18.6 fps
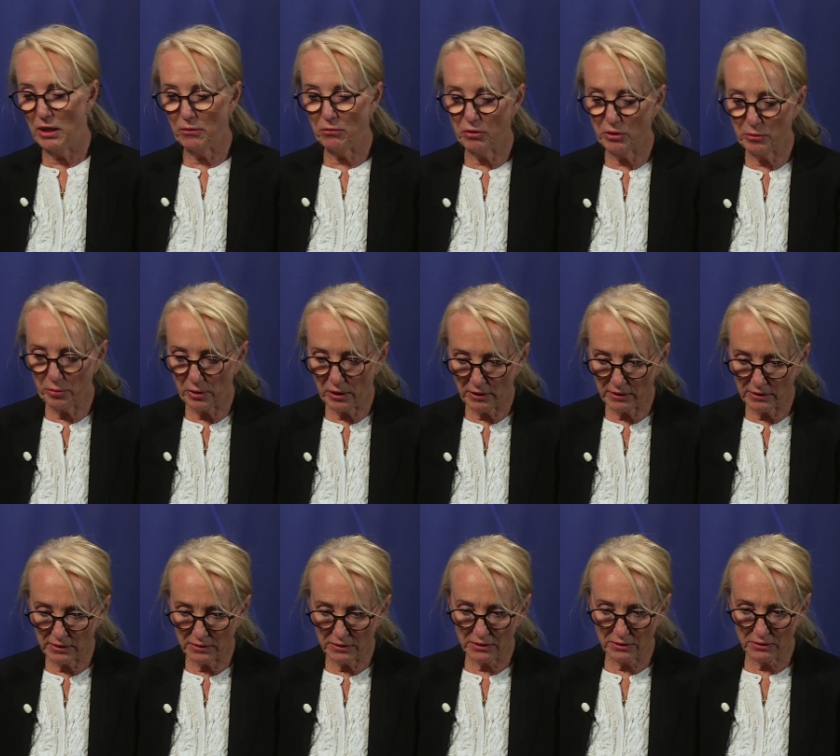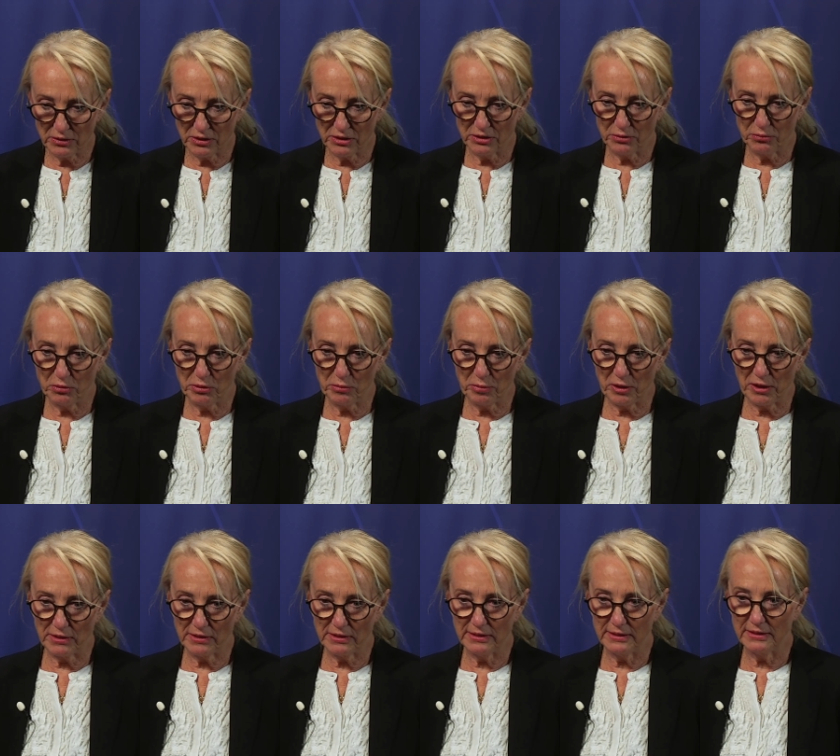have one partner uh, one
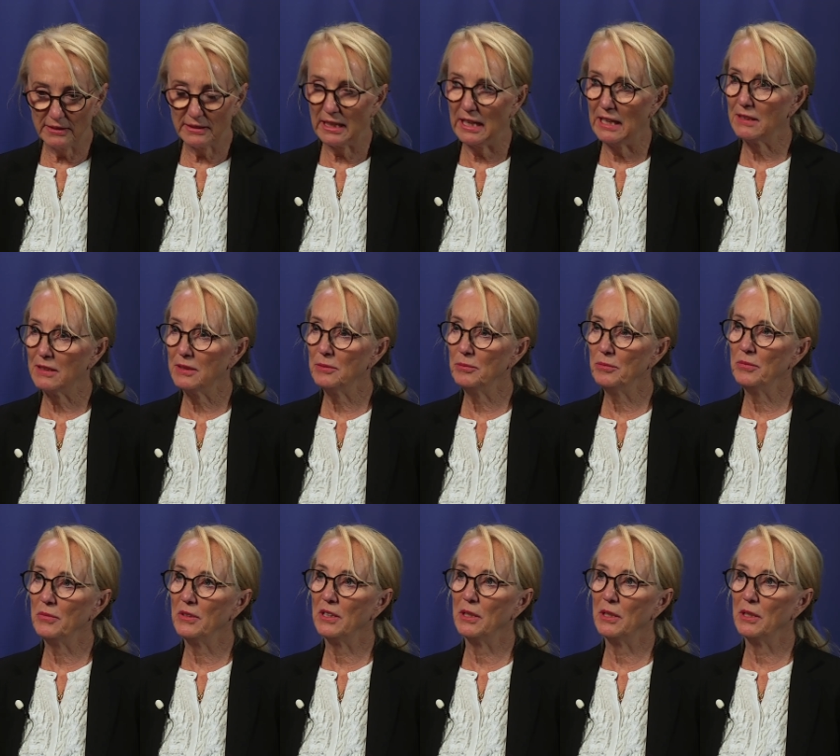partner is Alkem